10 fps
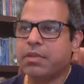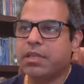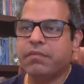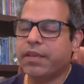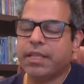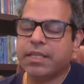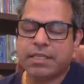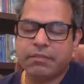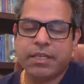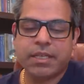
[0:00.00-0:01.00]
Malefic in the
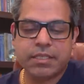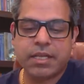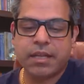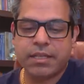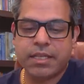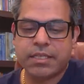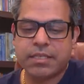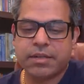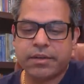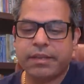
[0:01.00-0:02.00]
seventh does not
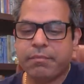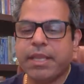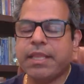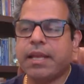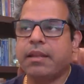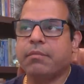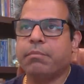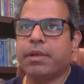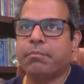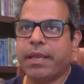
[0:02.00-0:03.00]
necessarily mean that,
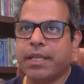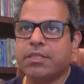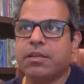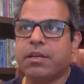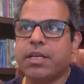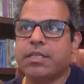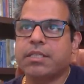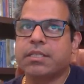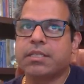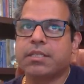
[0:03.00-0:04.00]
but based on
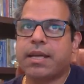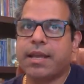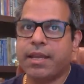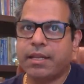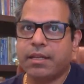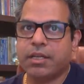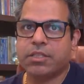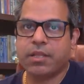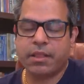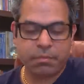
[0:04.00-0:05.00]
its sign,
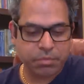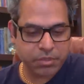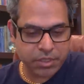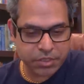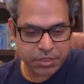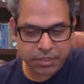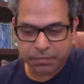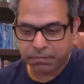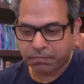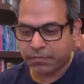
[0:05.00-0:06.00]
nakshatra
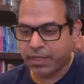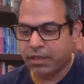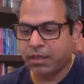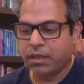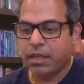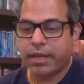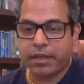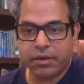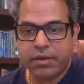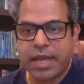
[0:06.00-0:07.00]
position,
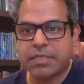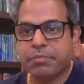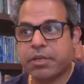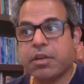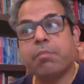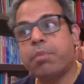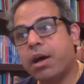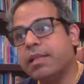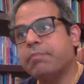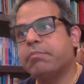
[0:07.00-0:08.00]
another aspect
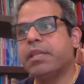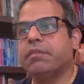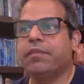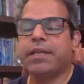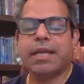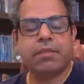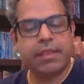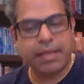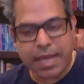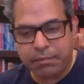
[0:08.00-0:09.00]
upon that malefic, now
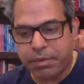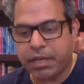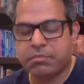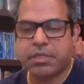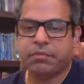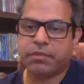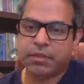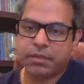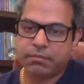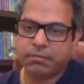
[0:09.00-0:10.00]
that becomes different.